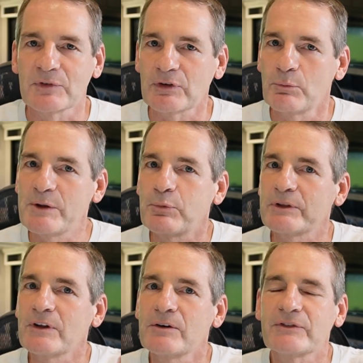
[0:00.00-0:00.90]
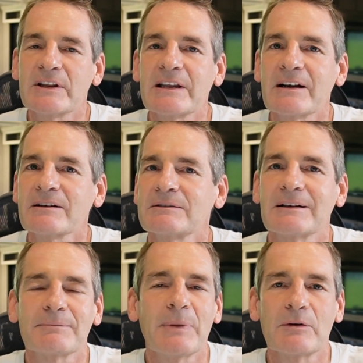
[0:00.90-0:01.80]
So we put those in there
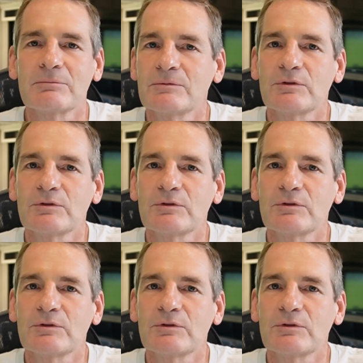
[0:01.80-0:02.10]
about